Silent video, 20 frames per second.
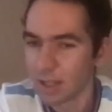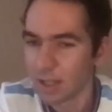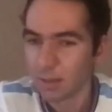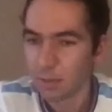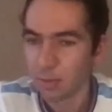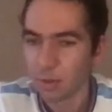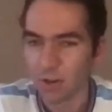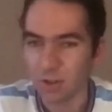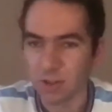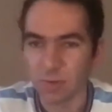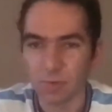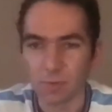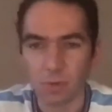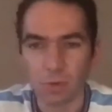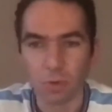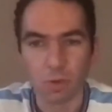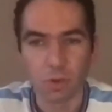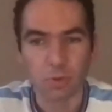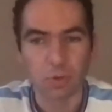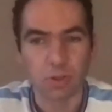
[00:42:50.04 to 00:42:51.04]
passing
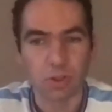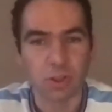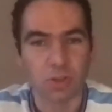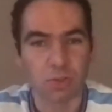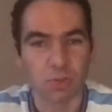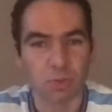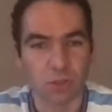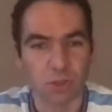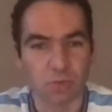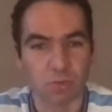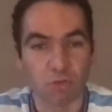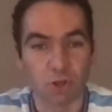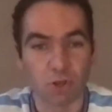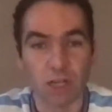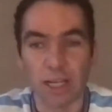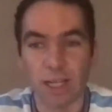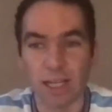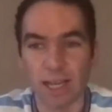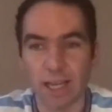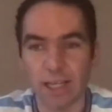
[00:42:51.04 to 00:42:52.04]
forward, which was
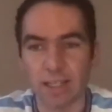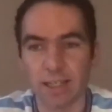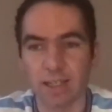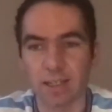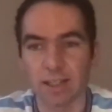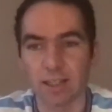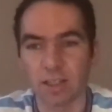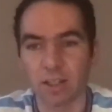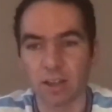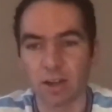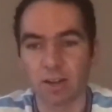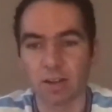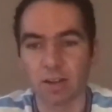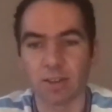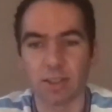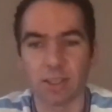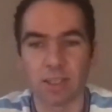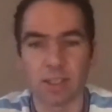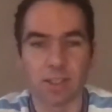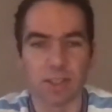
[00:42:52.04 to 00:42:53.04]
really lacking at the start of the
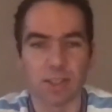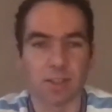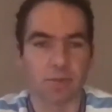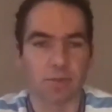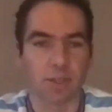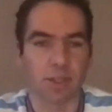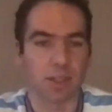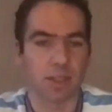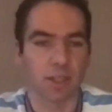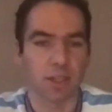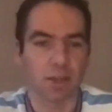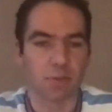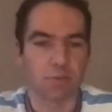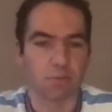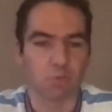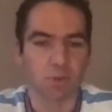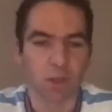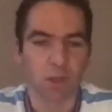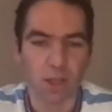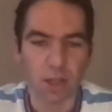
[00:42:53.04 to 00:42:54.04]
season. I think
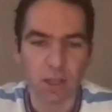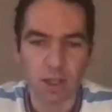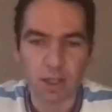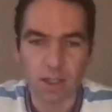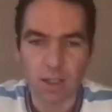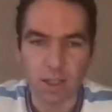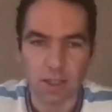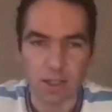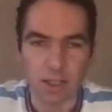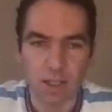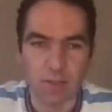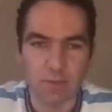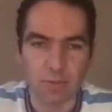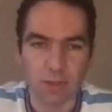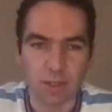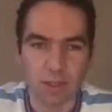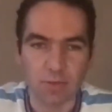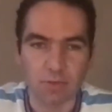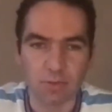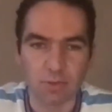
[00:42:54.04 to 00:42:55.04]
um, in the
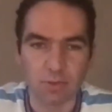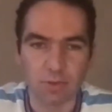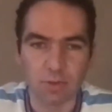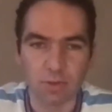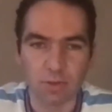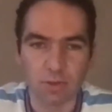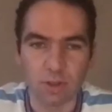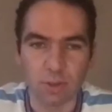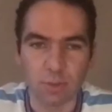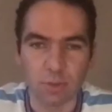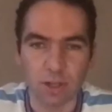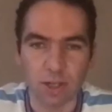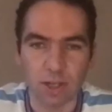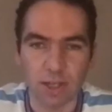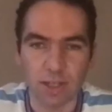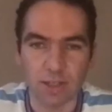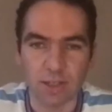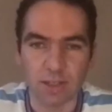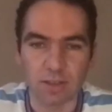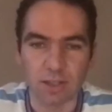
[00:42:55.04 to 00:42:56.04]
NFL. The
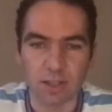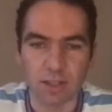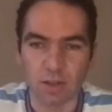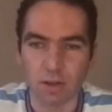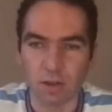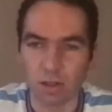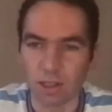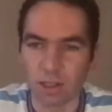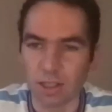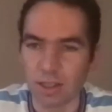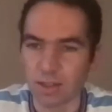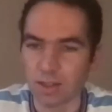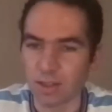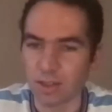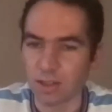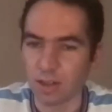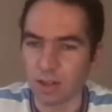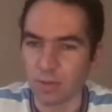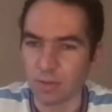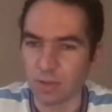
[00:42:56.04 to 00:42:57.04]
players and, and Ollie and the
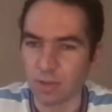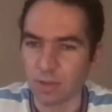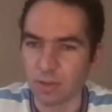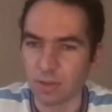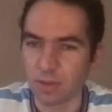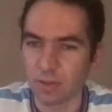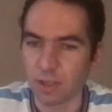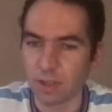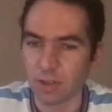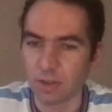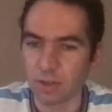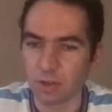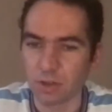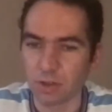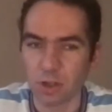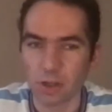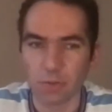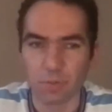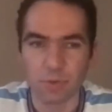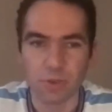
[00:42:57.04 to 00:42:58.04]
staff have done a good
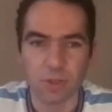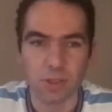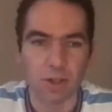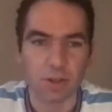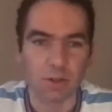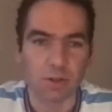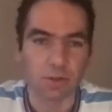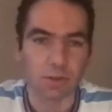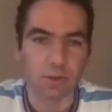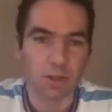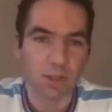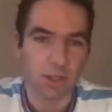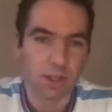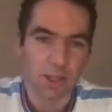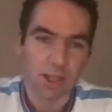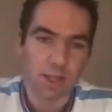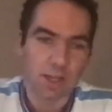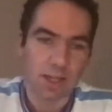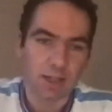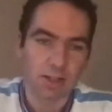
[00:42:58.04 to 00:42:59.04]
job. So,
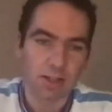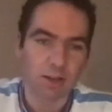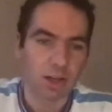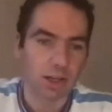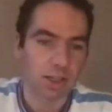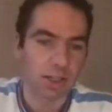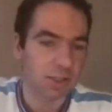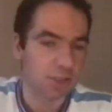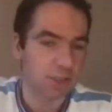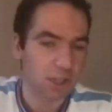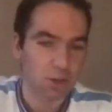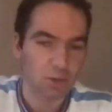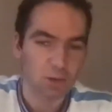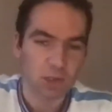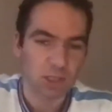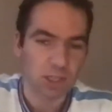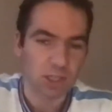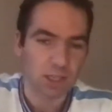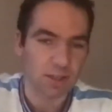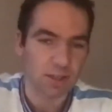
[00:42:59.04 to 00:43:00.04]
like
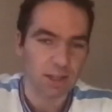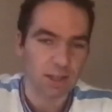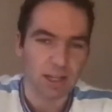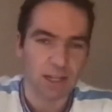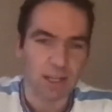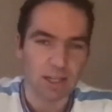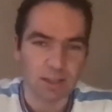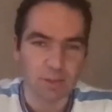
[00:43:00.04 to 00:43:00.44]
Chelsea, they need to